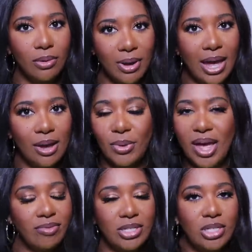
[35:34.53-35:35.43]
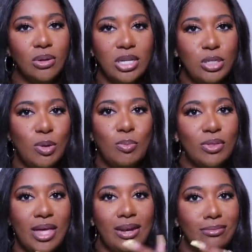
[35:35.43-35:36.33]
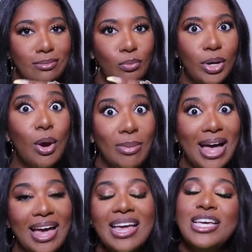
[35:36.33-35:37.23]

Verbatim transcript: Okay, we have to show these people that we're gonna buy.